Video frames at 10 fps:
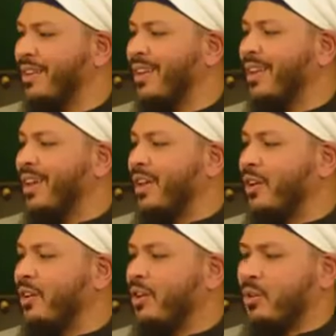you're not
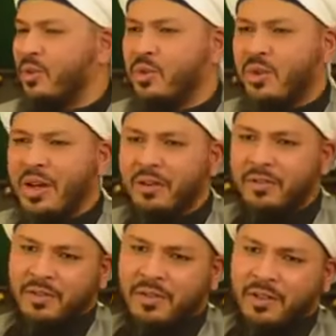going to have
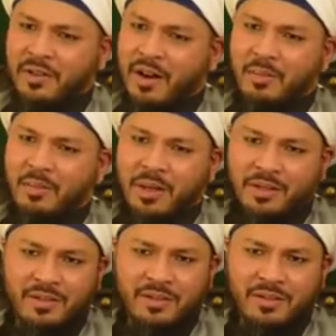the rahmat
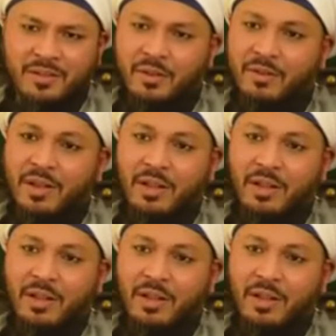of Allah.